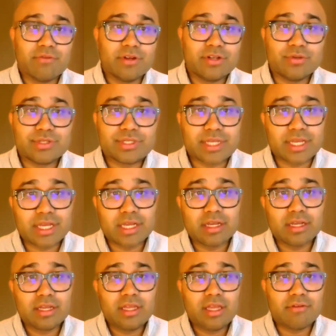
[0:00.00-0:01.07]

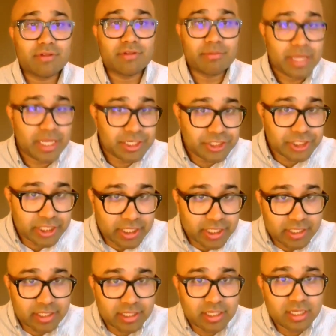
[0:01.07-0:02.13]
reducing
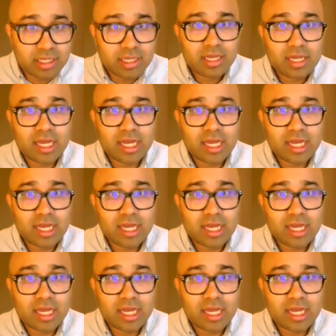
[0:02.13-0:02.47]
inflammation,